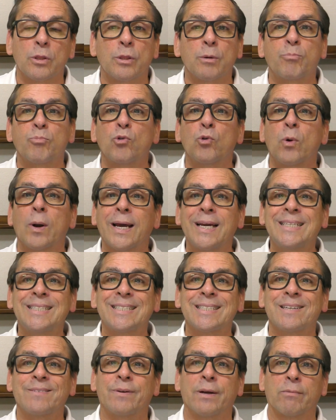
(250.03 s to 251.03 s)
The
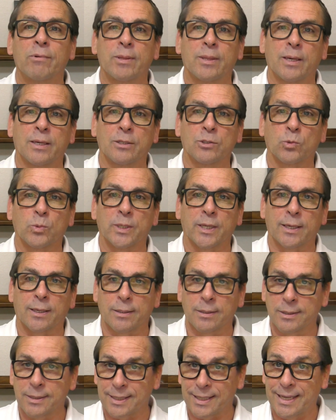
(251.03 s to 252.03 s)
price of everything is
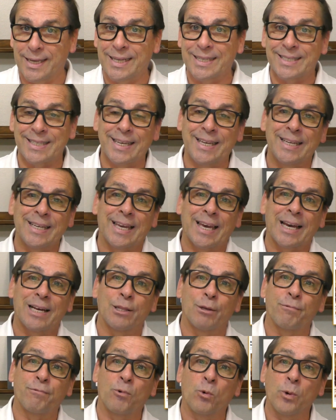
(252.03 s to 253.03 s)
ridiculous. It's in
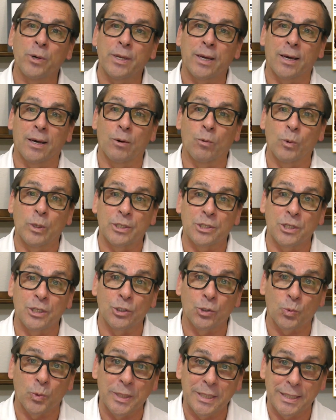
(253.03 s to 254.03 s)
California, which
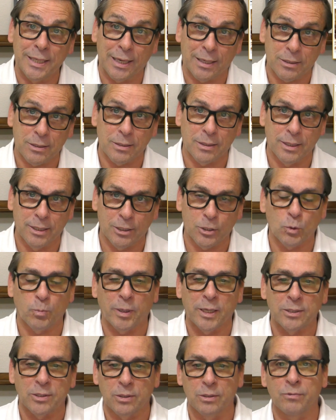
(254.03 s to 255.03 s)
is ridiculously
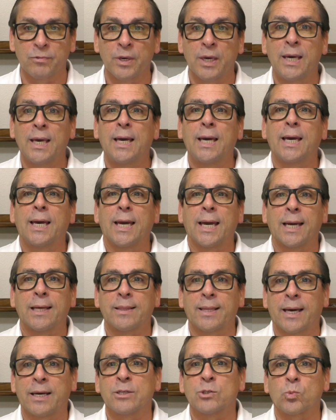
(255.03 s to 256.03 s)
expensive. And
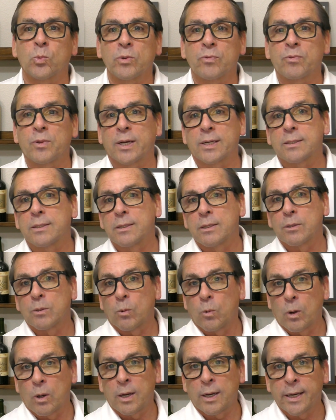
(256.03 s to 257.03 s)
that is reflected in the
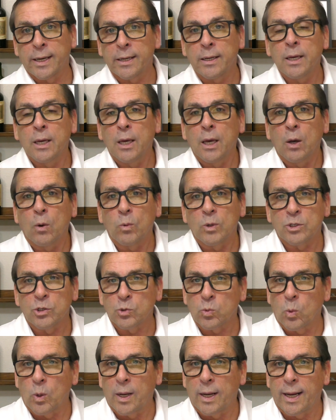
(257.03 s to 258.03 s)
wine, which is
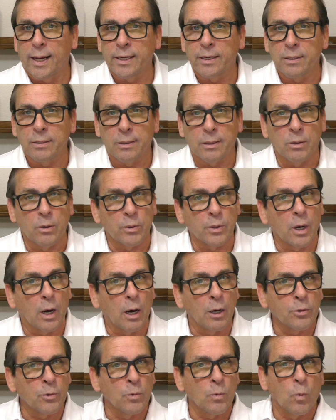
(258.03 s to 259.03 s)
why you go to
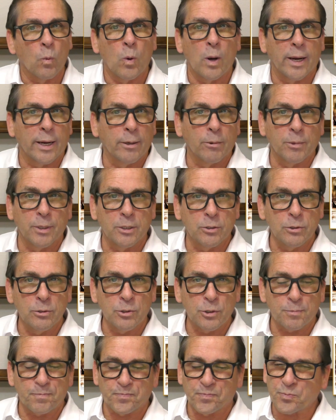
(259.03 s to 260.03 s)
other wine
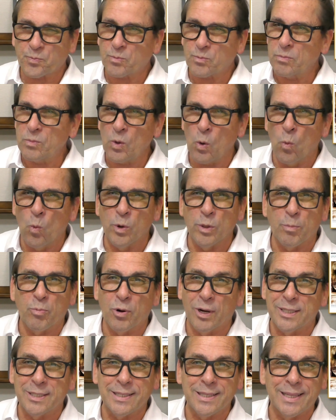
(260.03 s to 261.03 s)
regions where the
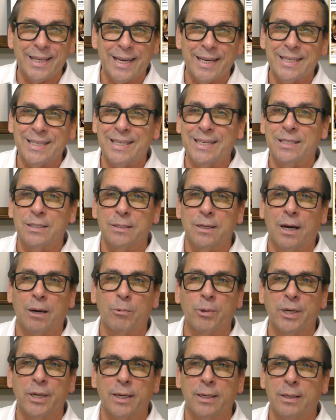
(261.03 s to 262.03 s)
price of land is not
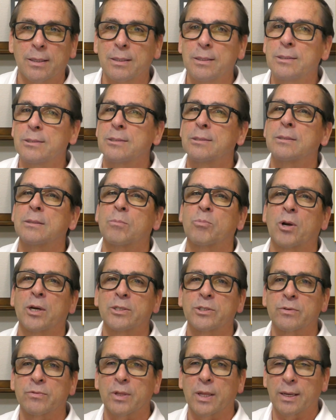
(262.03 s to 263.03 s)
ridiculous. The
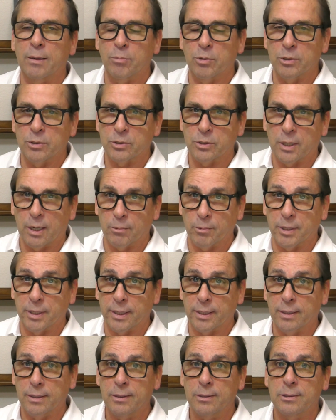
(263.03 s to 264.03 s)
price of labor is not
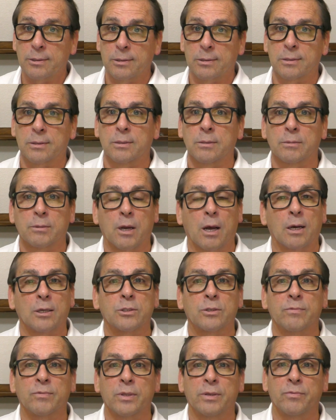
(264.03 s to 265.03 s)
ridiculous. The
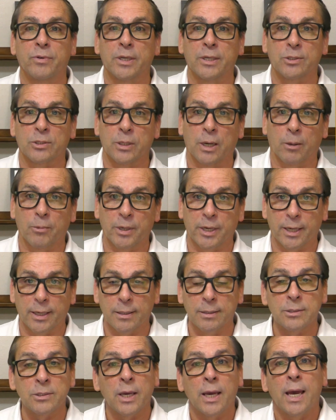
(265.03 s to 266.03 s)
cost of living is not
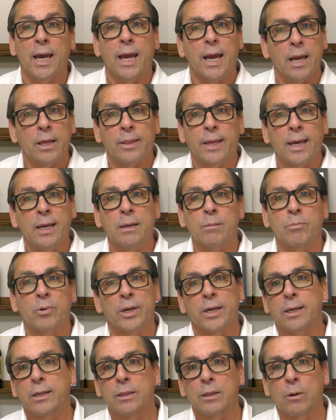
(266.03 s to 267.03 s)
ridiculous. And they can
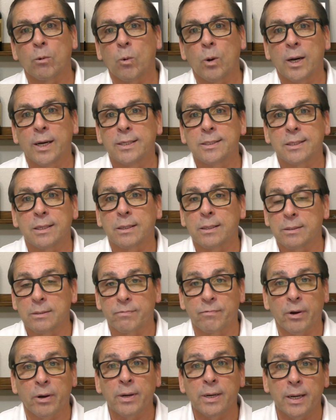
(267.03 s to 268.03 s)
bring in their wines at a
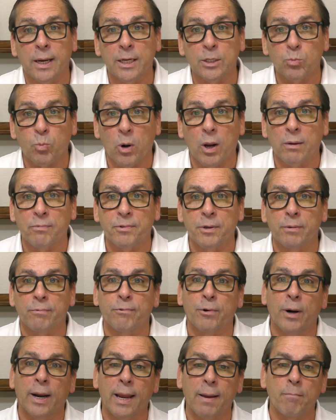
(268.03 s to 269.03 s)
very nice profit
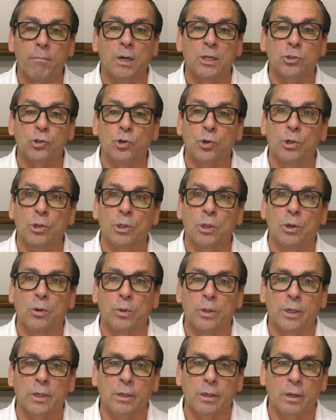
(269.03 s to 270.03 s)
for a much
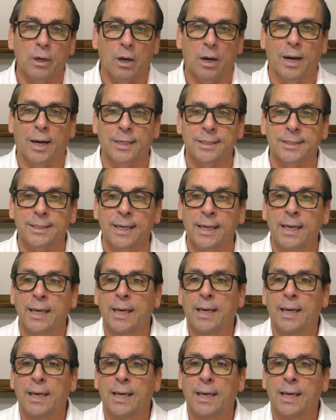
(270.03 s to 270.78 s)
lower cost.